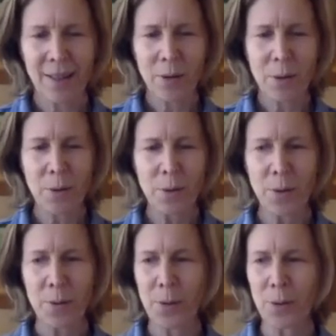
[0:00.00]
Whew.
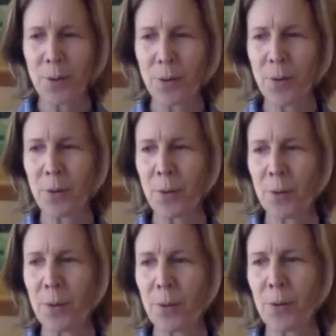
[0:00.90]

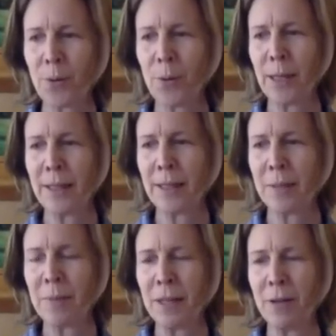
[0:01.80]
Let
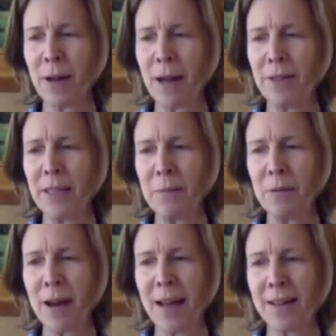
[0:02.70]
this be a grounding
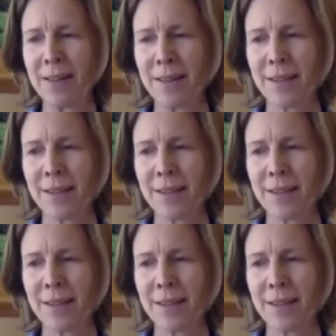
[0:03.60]
breath.